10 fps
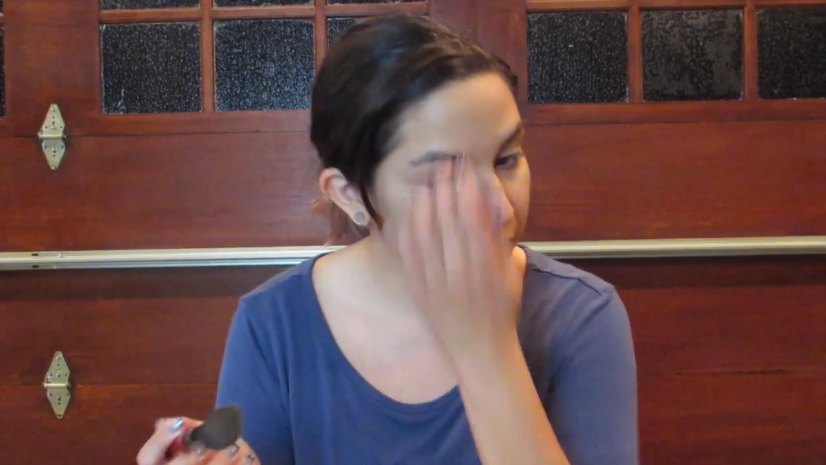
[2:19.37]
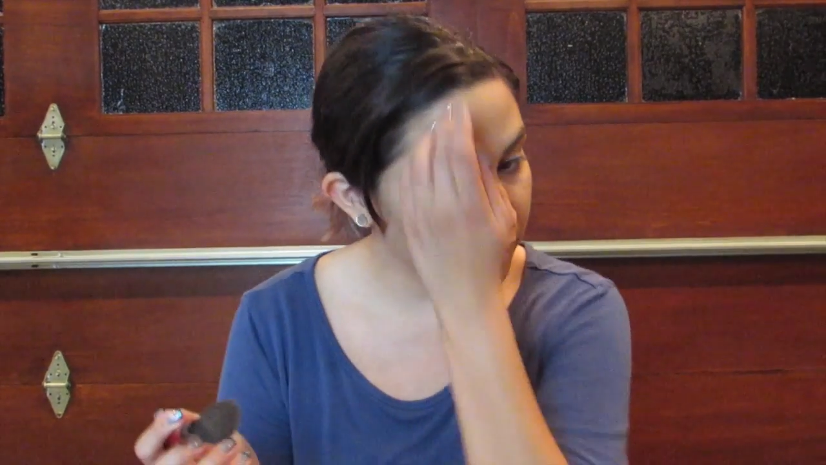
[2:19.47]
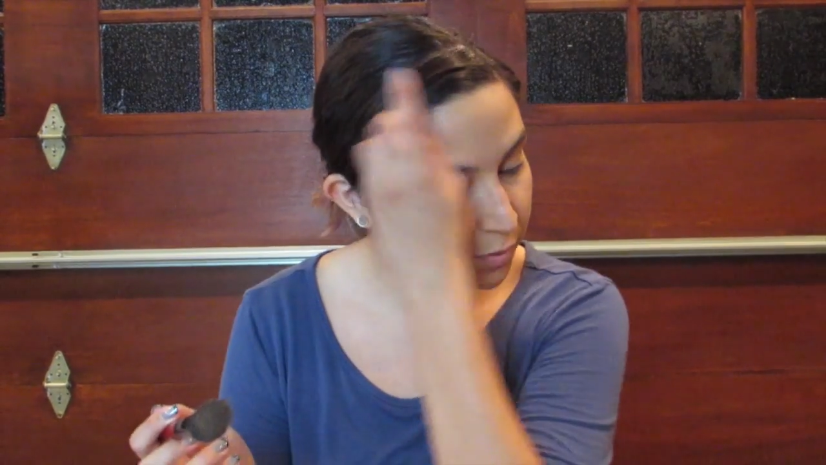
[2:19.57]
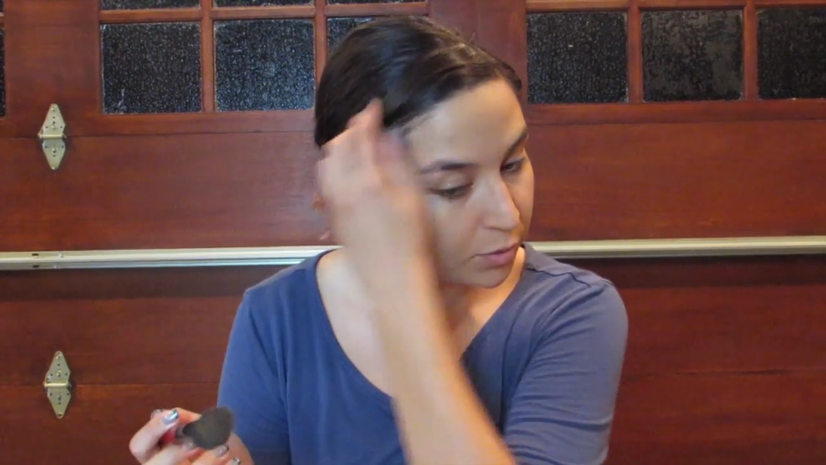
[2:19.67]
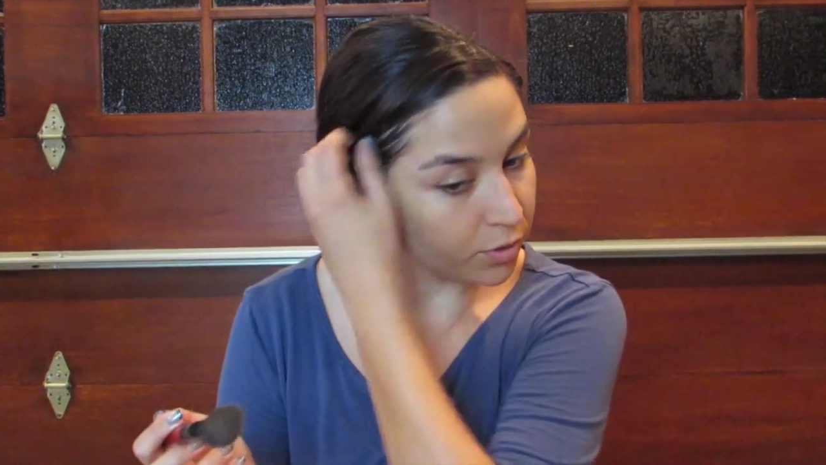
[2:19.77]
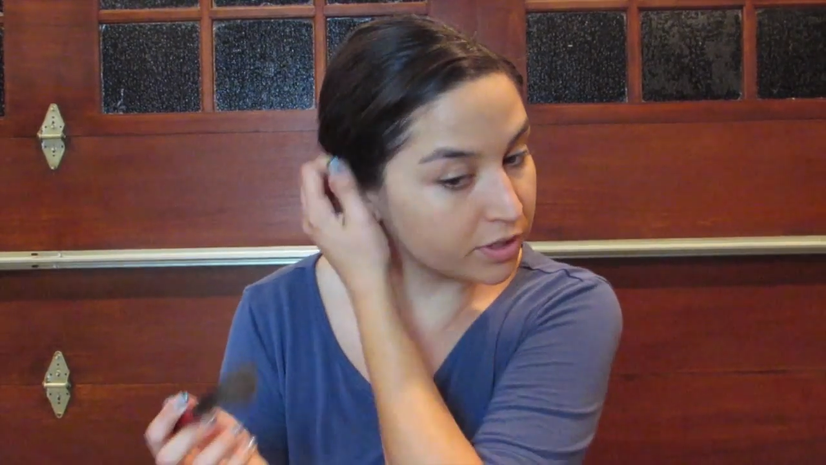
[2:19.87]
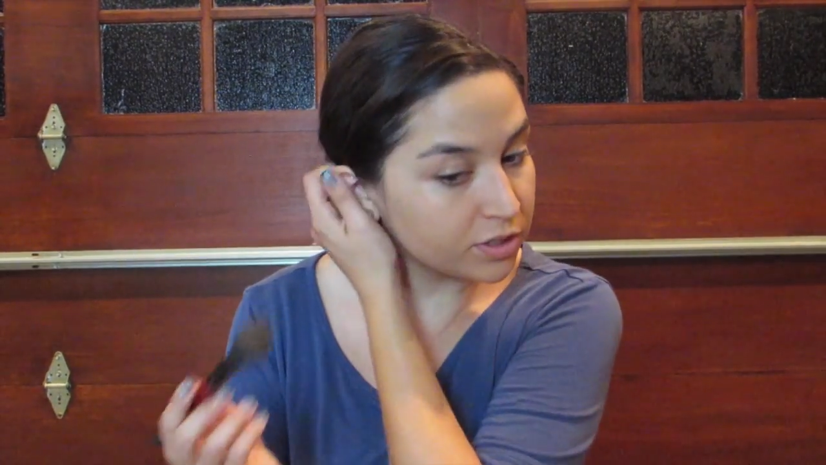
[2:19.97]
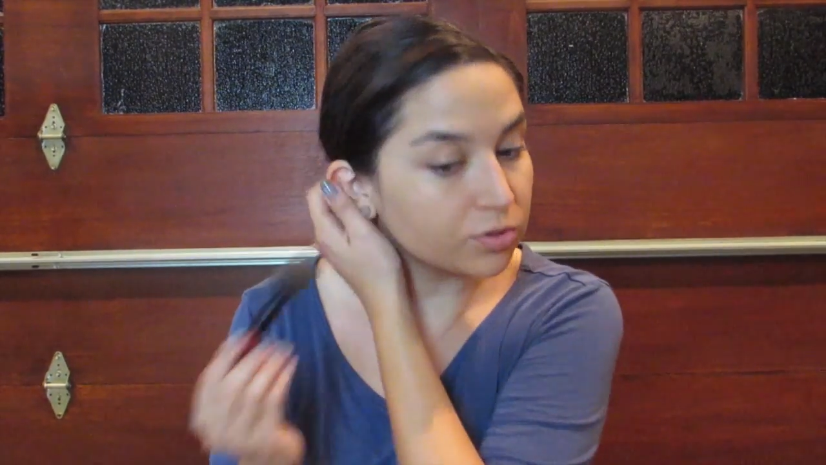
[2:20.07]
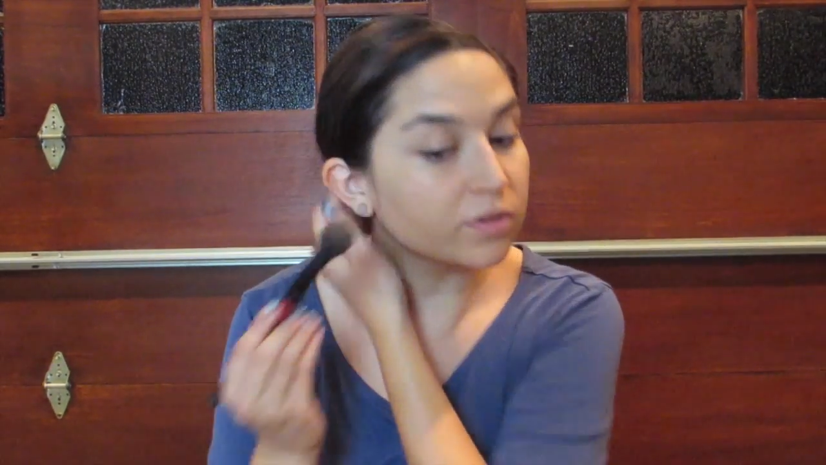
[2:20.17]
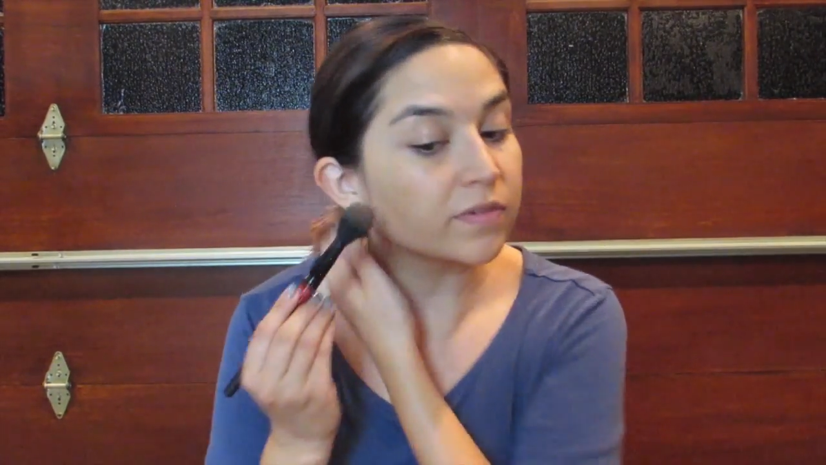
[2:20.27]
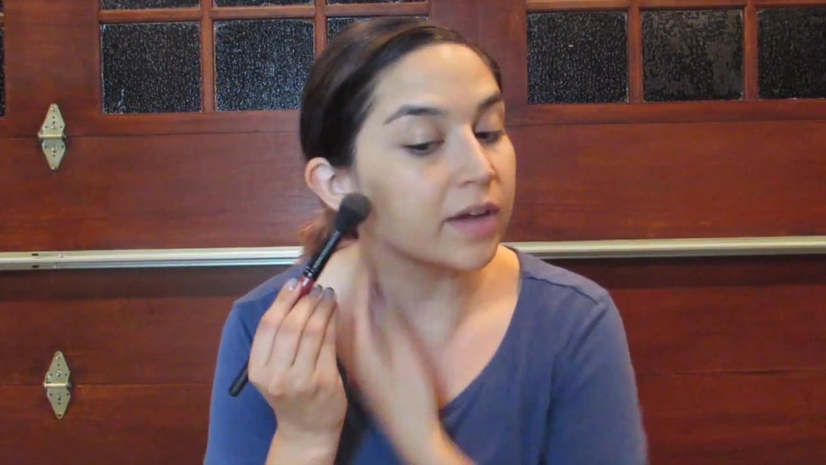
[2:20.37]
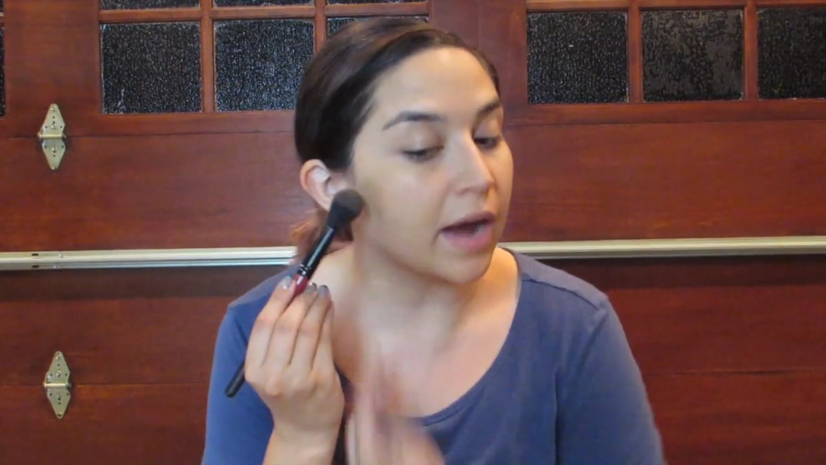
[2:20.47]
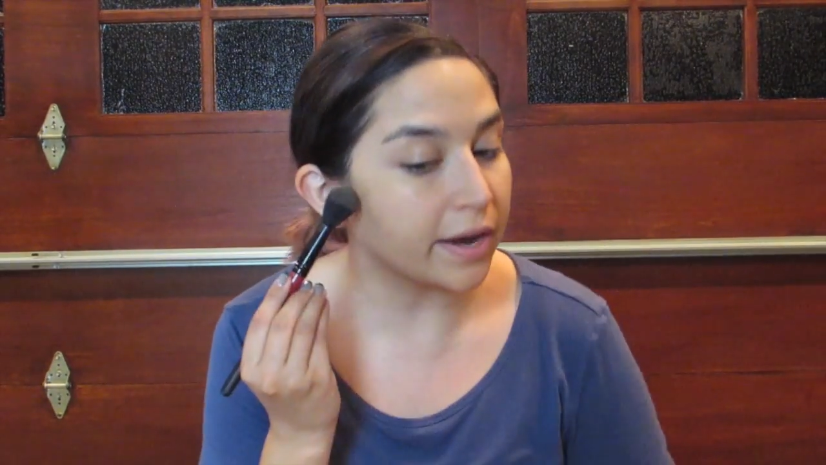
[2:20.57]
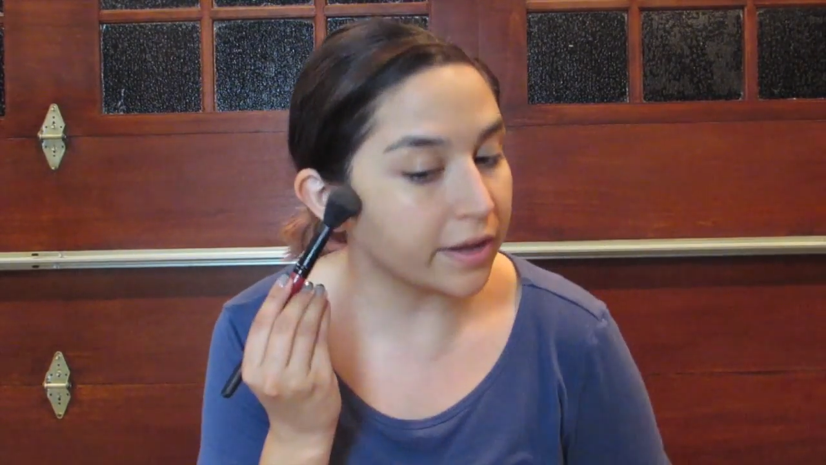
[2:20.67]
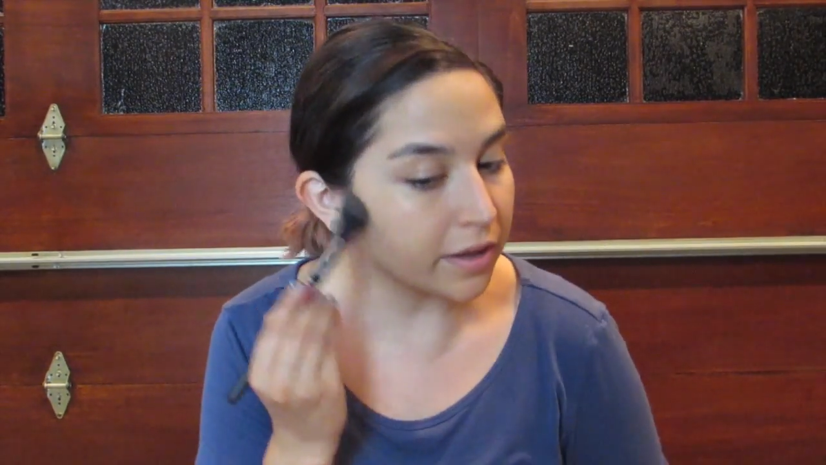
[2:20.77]
And I'm going to sort of
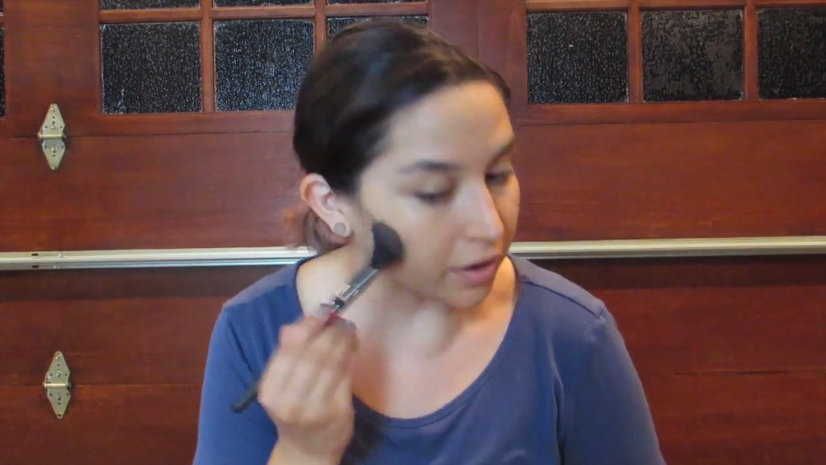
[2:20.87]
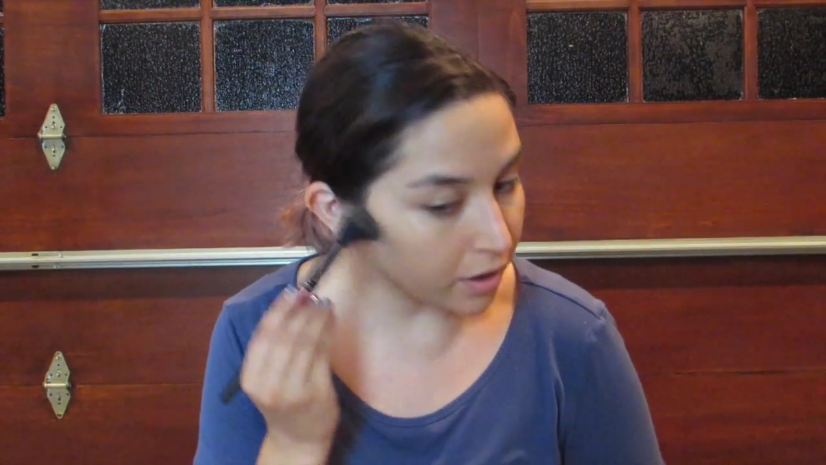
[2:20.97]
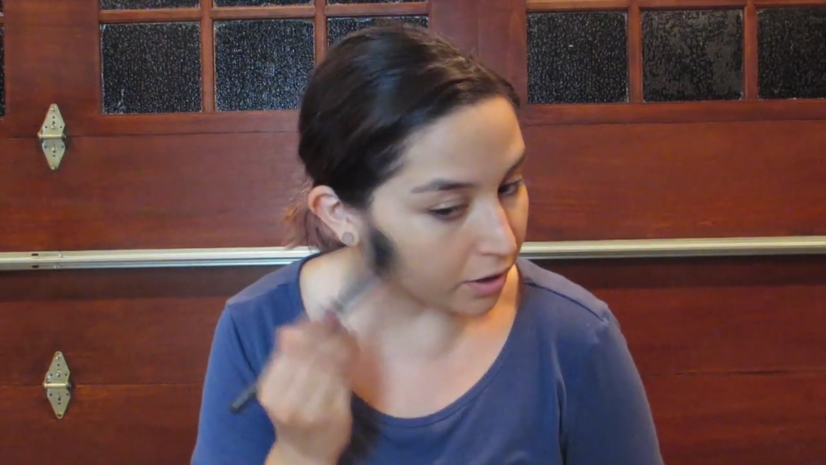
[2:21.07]
guide it